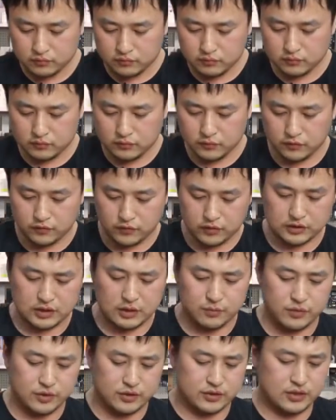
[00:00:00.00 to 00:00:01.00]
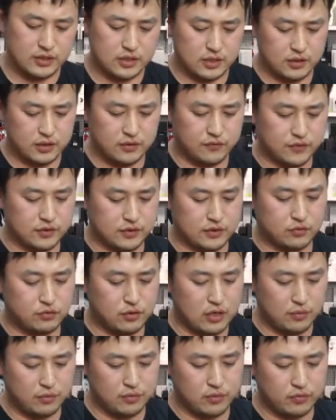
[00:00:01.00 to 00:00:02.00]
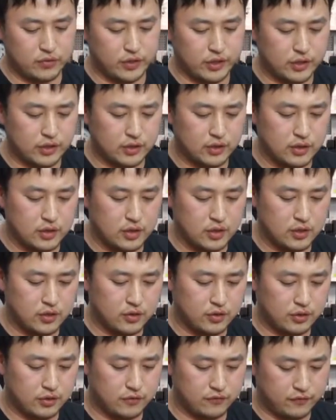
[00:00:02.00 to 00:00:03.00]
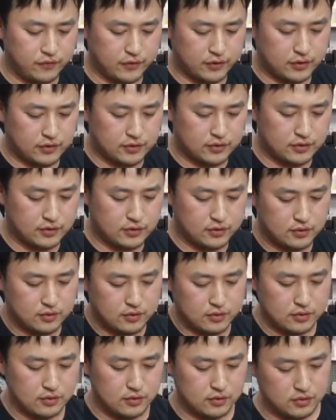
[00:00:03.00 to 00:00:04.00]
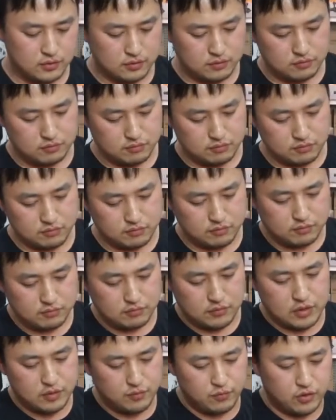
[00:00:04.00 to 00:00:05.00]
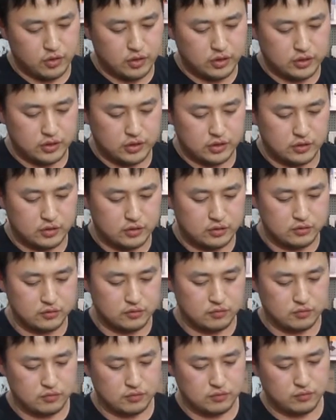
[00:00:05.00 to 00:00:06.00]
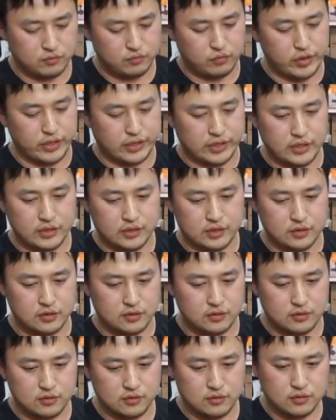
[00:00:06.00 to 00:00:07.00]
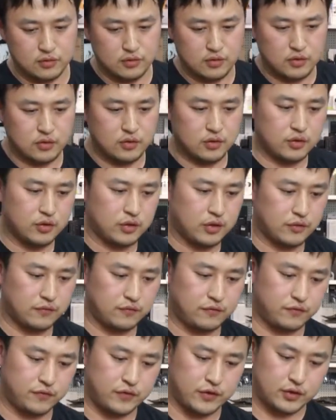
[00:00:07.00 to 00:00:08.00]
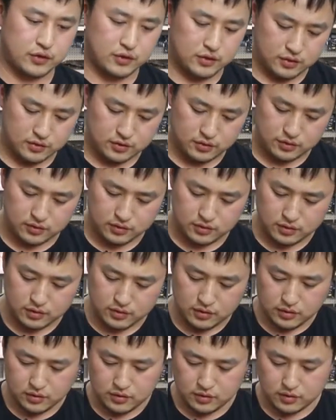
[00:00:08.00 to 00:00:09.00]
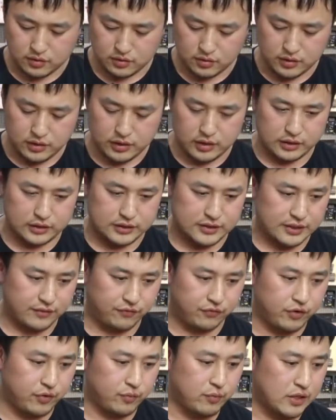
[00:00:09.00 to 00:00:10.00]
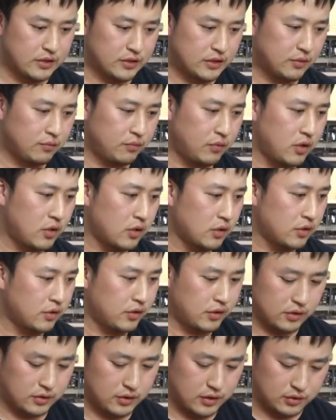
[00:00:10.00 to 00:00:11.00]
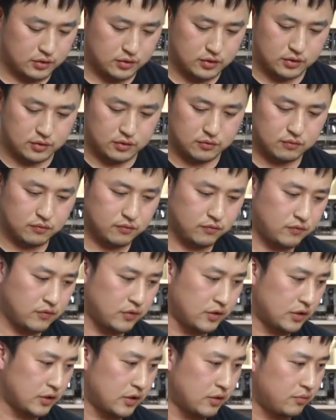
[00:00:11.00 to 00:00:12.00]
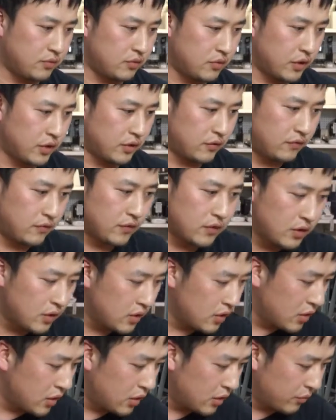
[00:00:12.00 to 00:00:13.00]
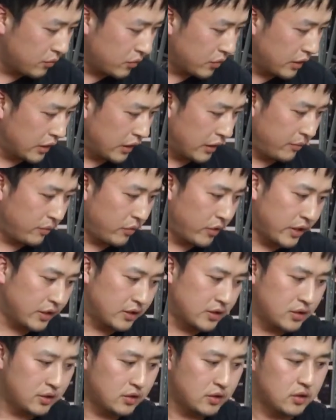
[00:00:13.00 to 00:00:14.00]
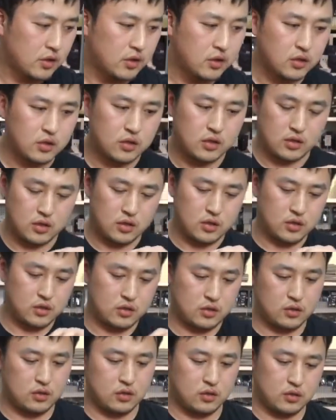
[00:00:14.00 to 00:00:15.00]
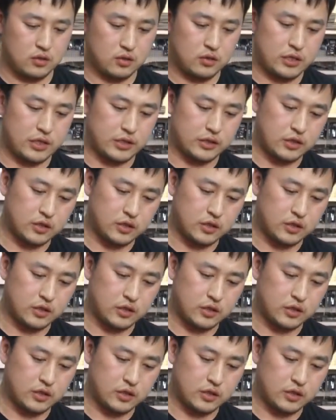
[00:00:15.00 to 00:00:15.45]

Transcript: for example, if it's a tripod rig, you can fix a monitor bracket. You can fit accessory mounting block. You can actually, for example, have a more elaborate NATO